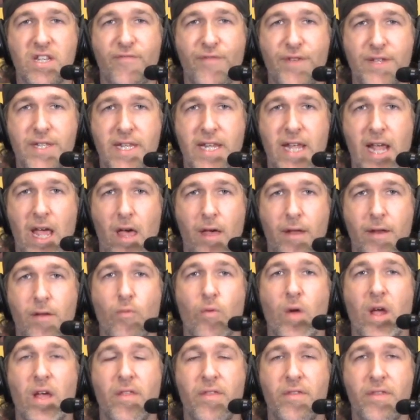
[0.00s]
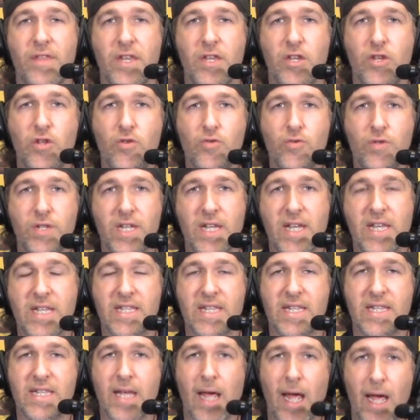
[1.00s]
physicality rather than using his
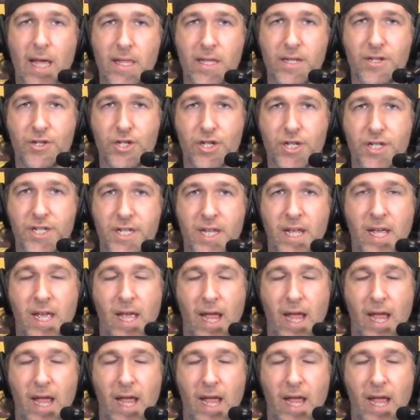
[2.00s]
intelligence